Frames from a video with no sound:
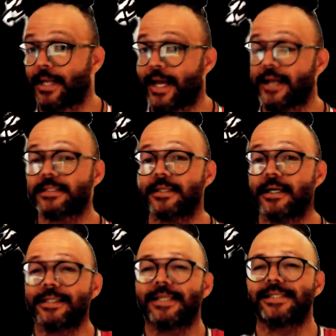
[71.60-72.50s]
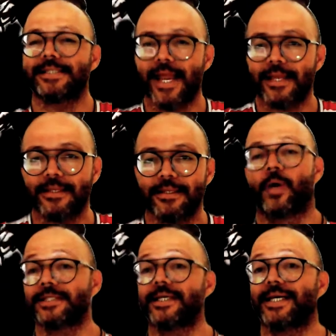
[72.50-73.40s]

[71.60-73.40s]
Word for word: Let us understand what